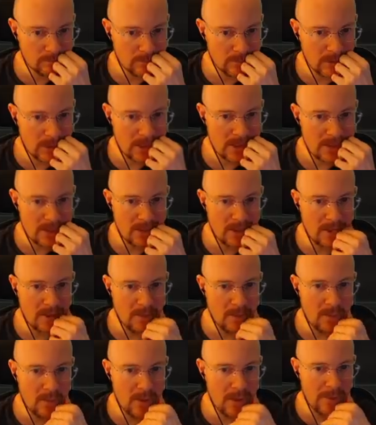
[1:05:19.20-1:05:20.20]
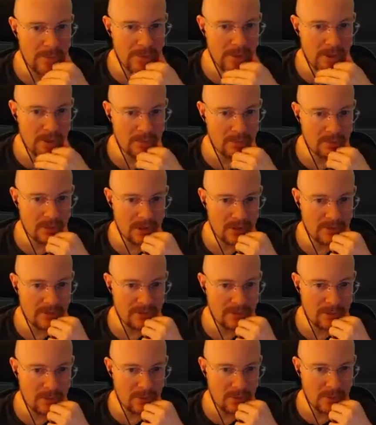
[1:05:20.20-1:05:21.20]
I guess I'll get a weapon upgrade
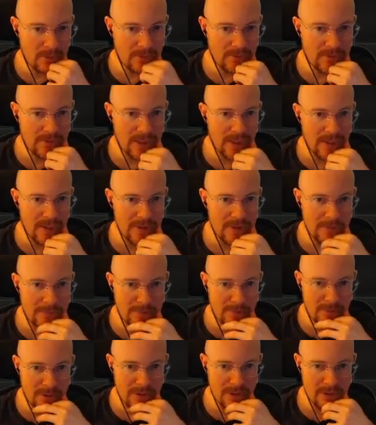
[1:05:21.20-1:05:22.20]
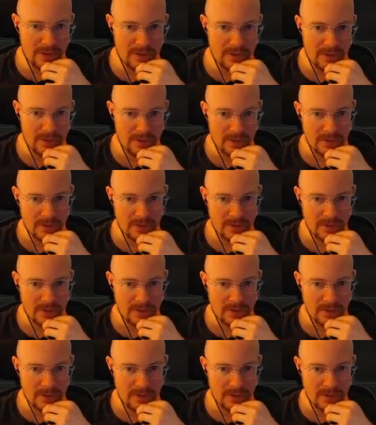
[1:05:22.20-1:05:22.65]
for value point.